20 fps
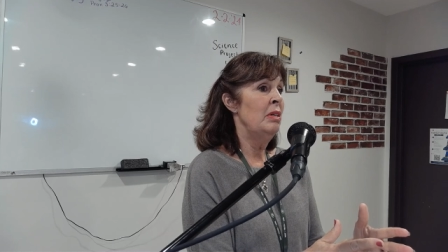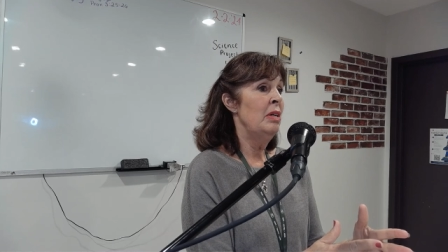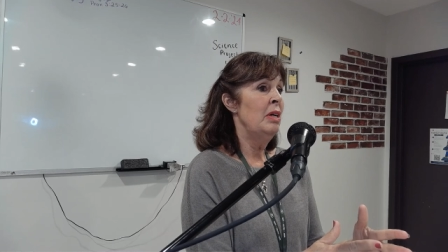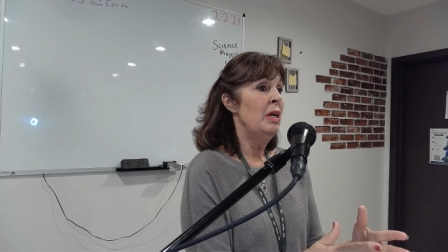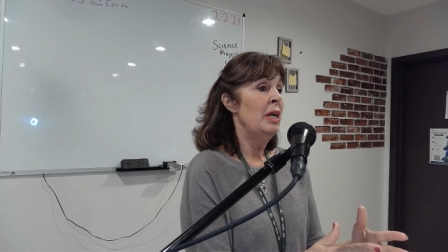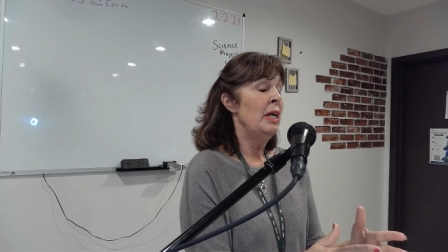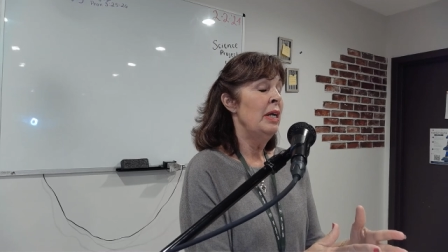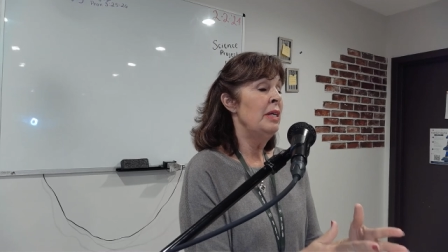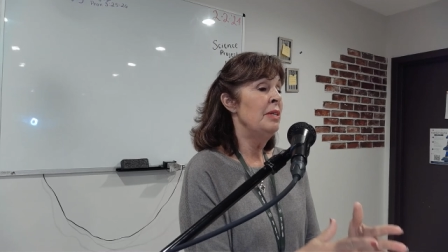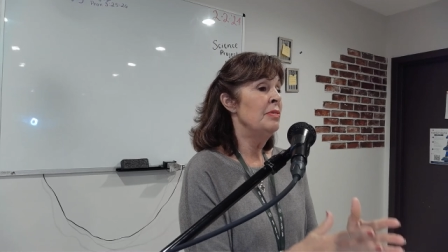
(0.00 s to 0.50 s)

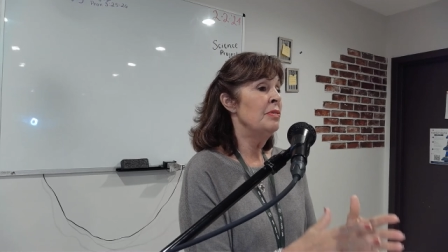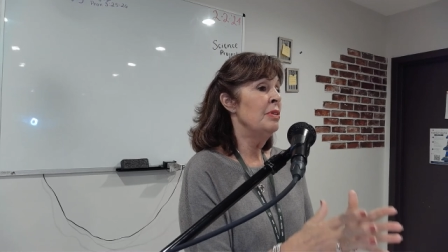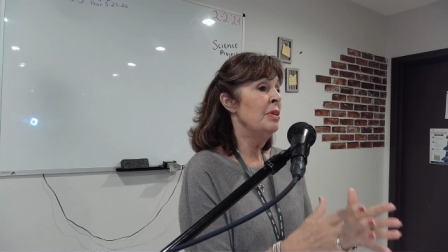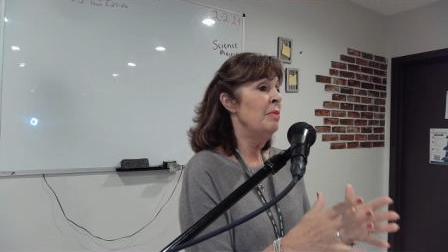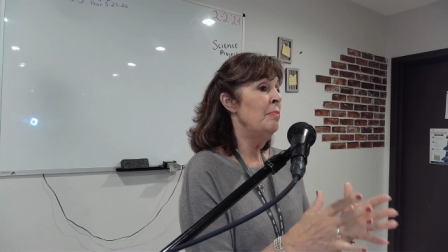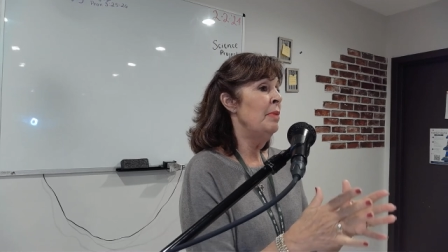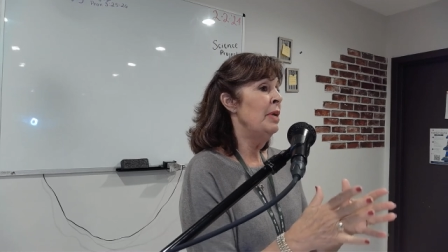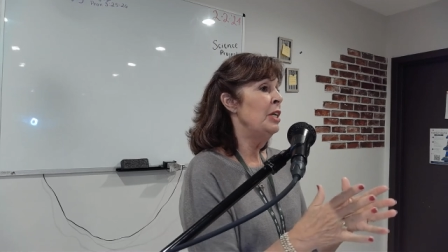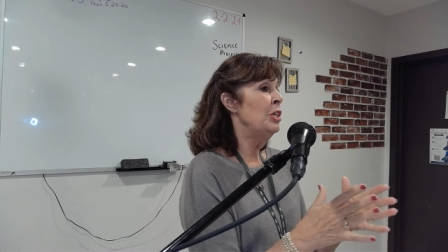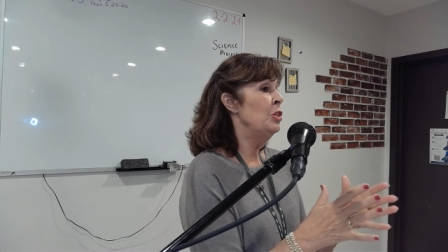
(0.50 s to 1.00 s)
He is going
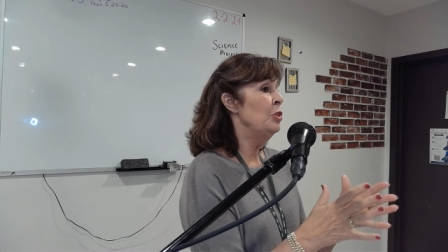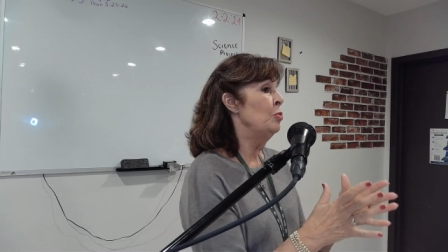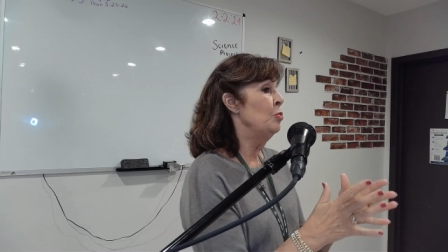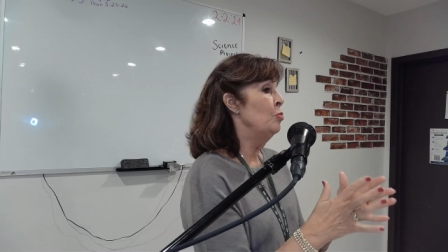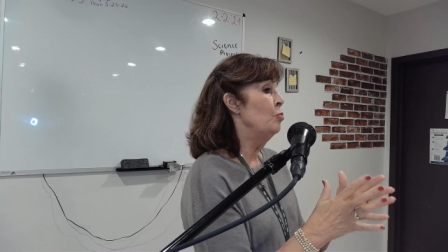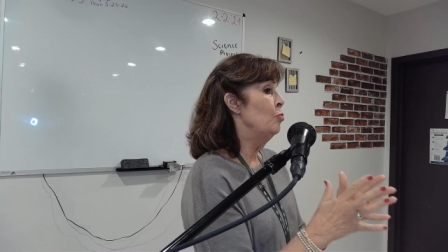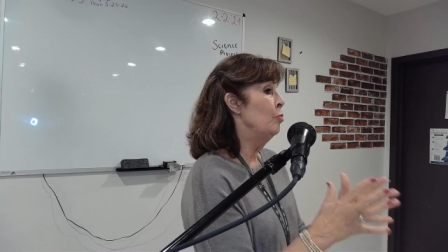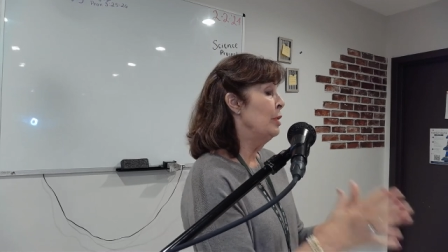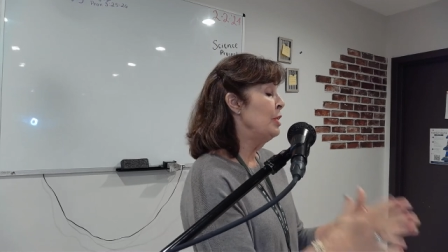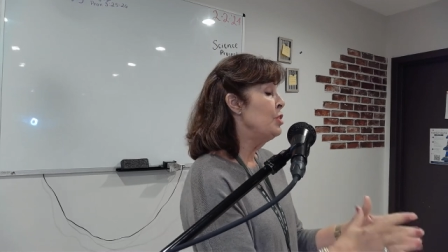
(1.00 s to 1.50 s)
to make you
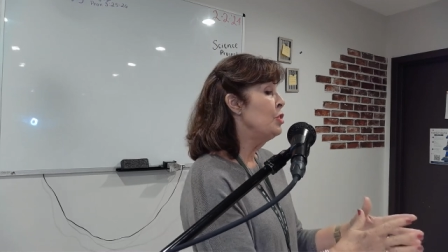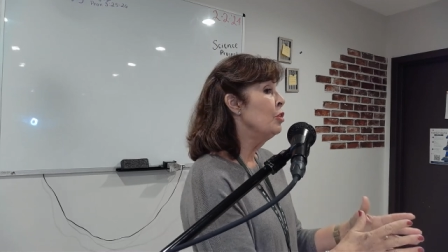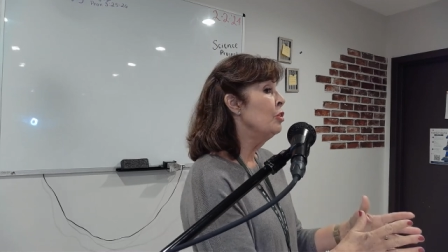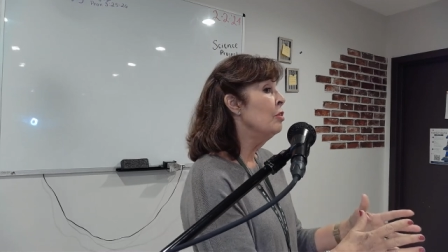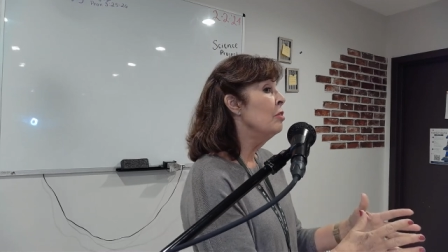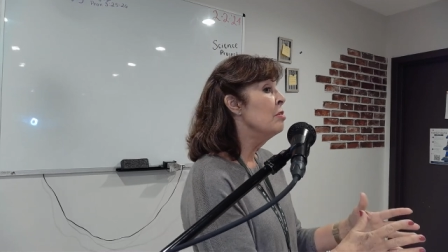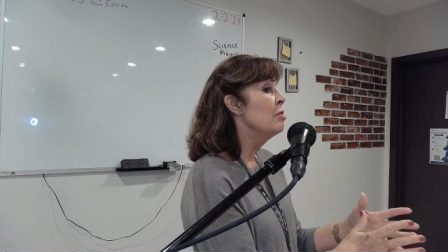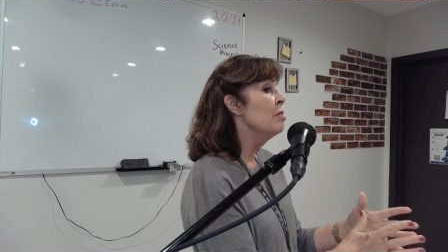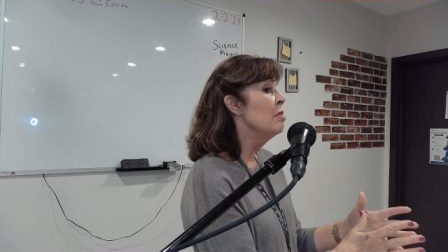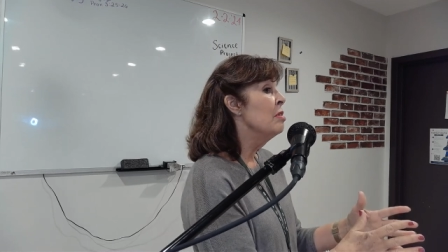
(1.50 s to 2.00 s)

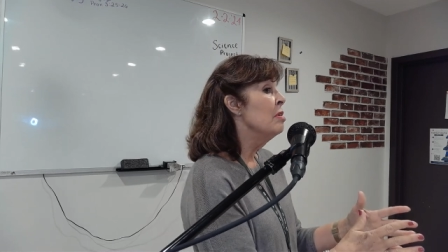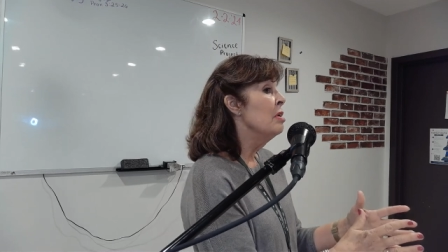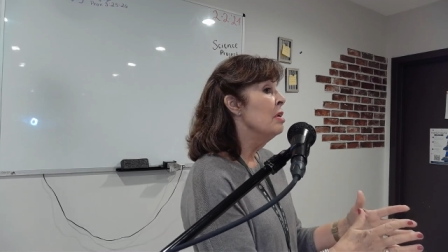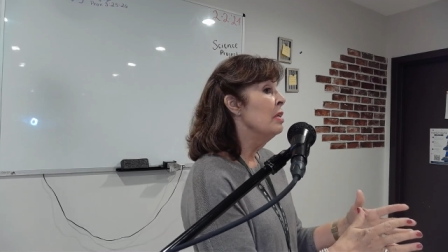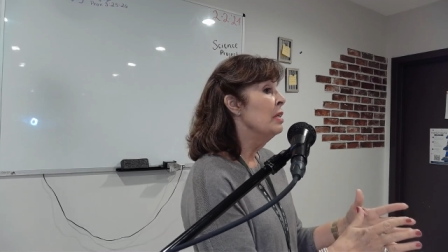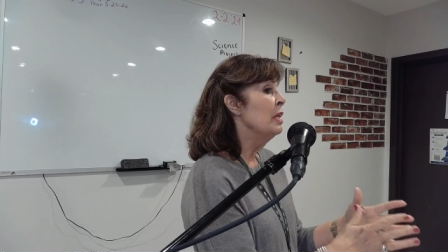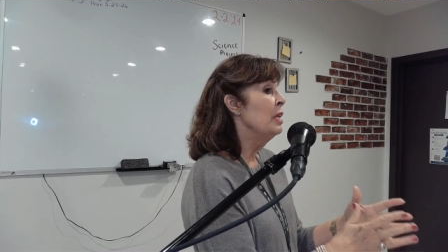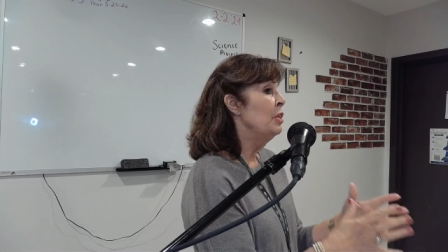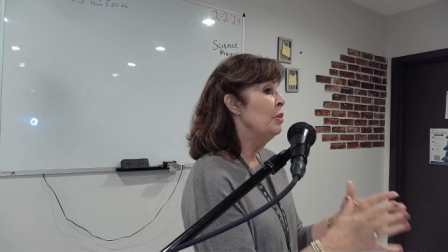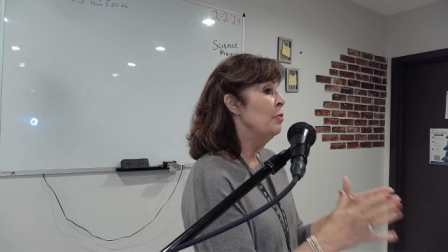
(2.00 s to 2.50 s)
richer
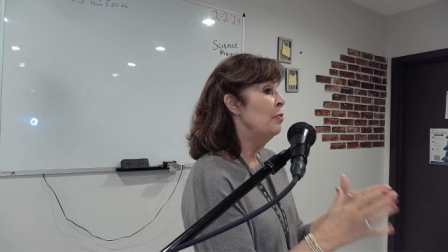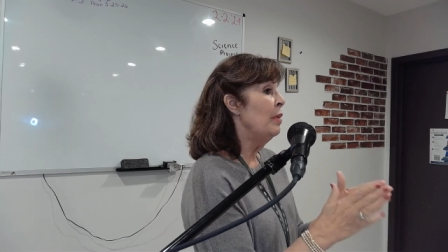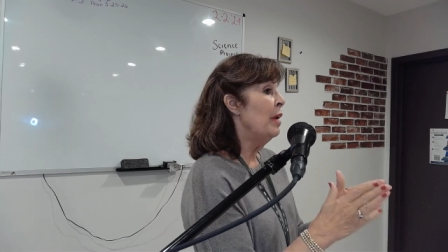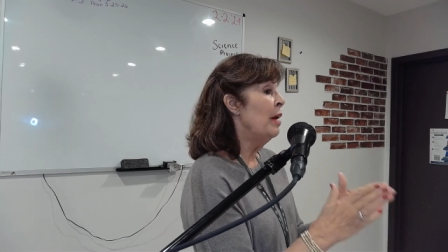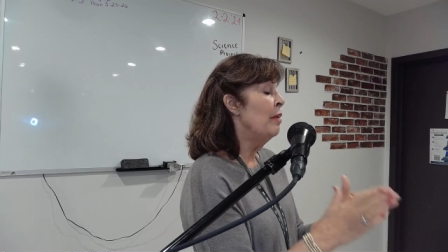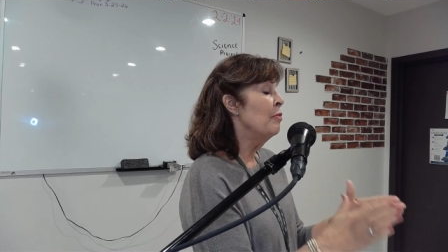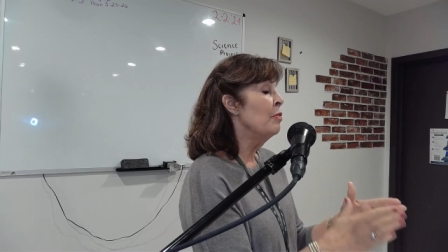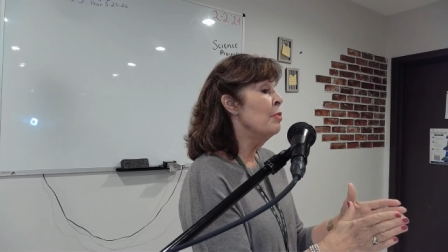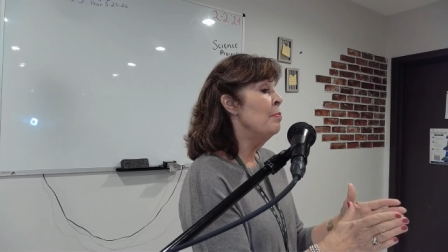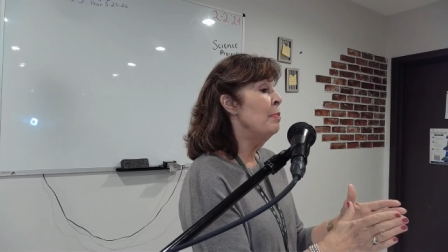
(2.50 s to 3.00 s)
than you've
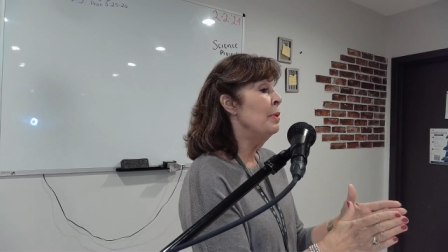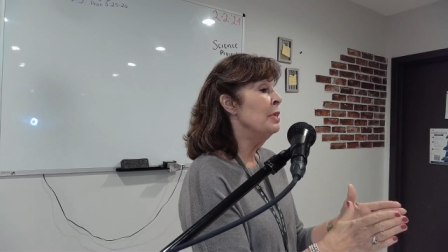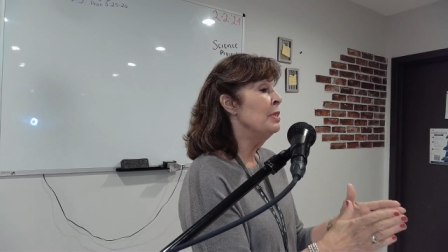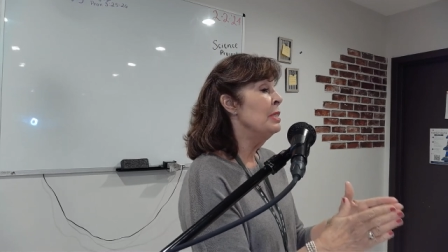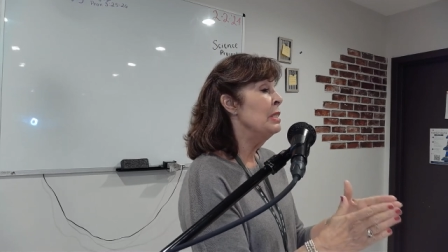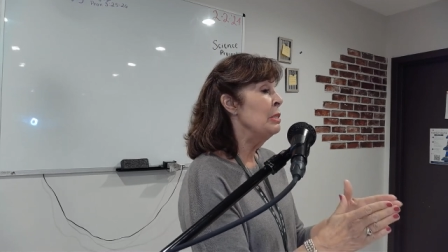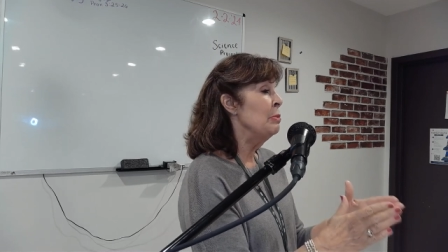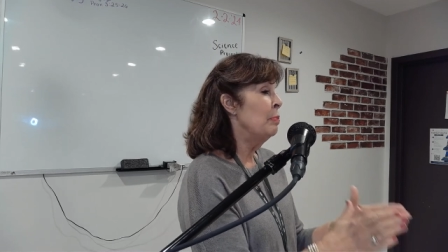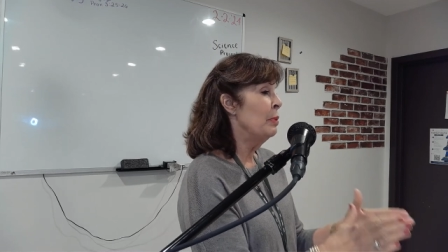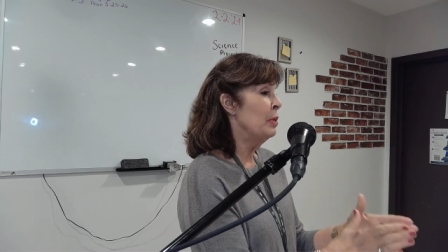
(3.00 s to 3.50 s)
ever been
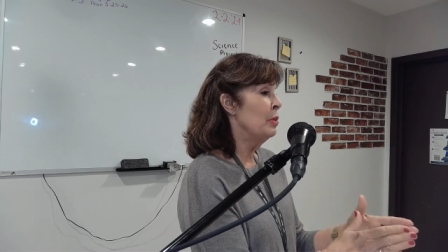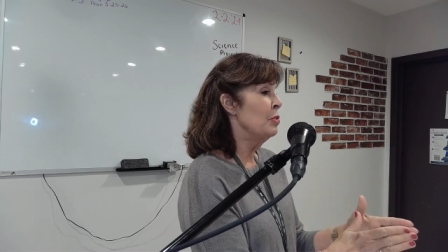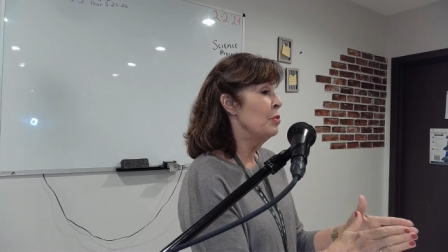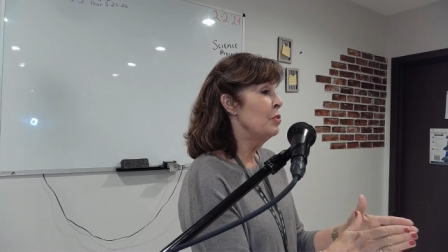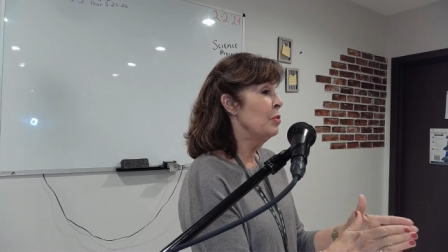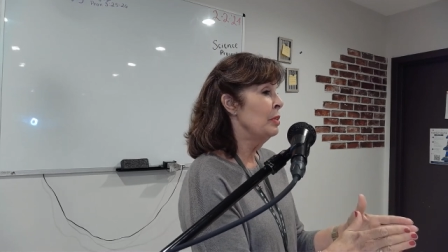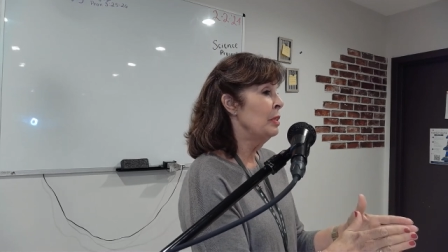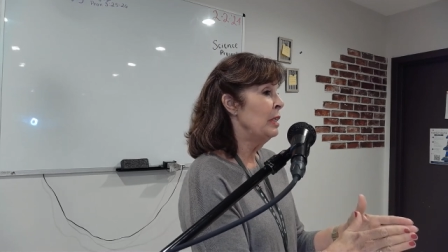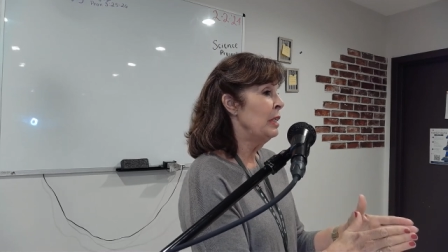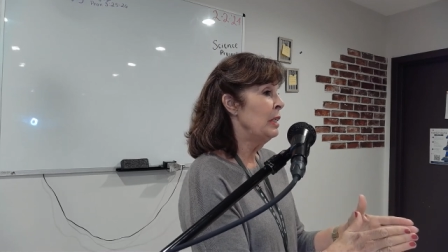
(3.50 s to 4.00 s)

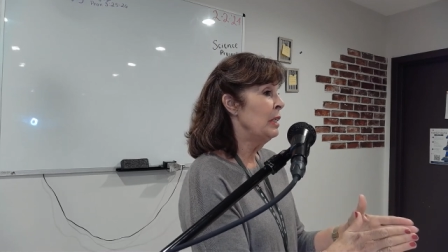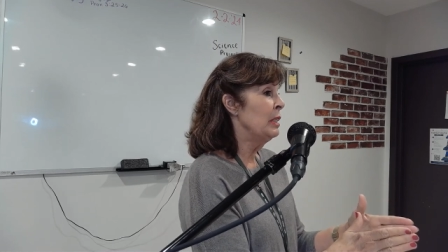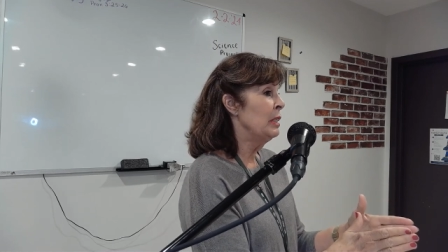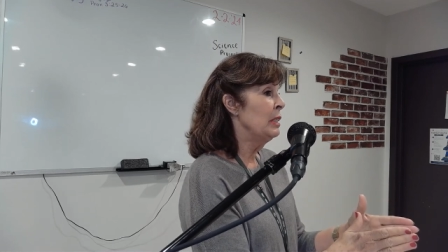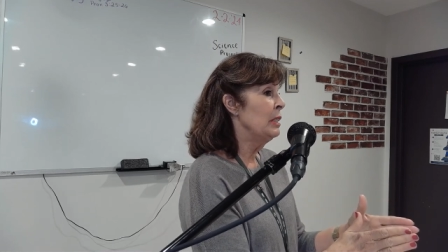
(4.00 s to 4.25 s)
spiritually.